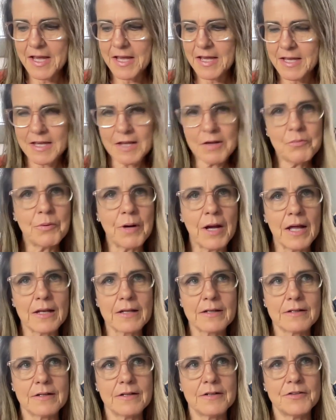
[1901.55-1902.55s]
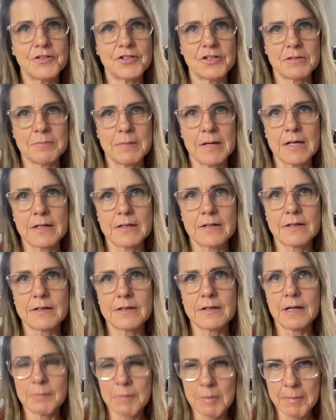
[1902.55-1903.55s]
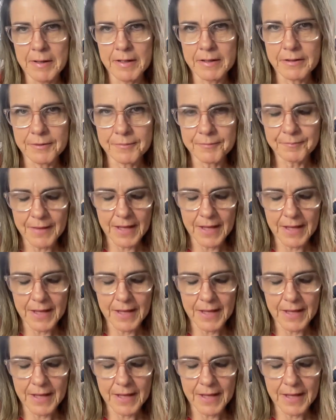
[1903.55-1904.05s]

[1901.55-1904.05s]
he went to my alma mater.